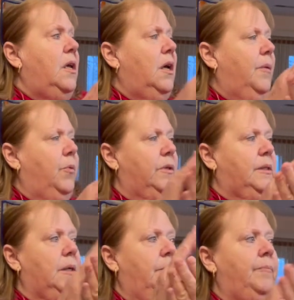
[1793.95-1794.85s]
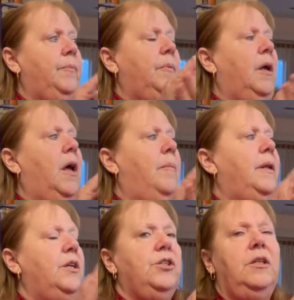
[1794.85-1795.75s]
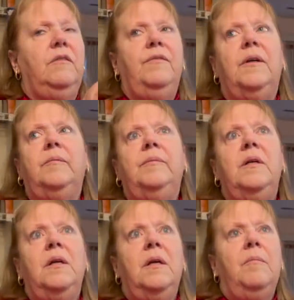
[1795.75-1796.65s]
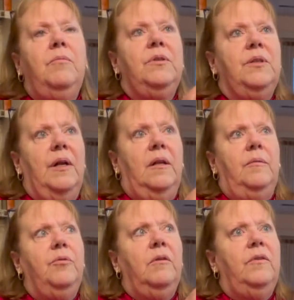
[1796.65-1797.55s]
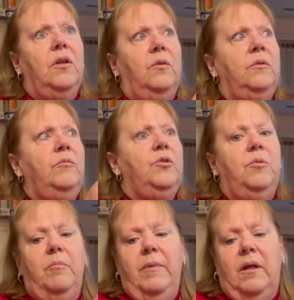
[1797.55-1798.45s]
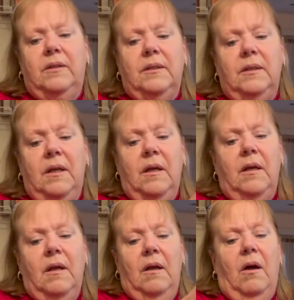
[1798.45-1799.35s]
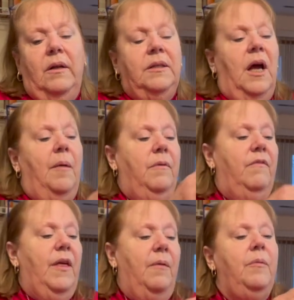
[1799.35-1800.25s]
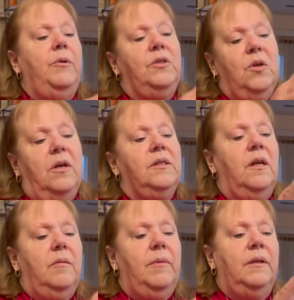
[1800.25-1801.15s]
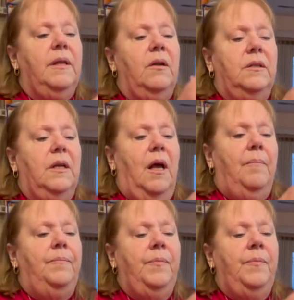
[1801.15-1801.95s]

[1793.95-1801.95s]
I brought some combination of mozzarella and provolone, which will melt on top of that. We'll put sauce on and melt it on top.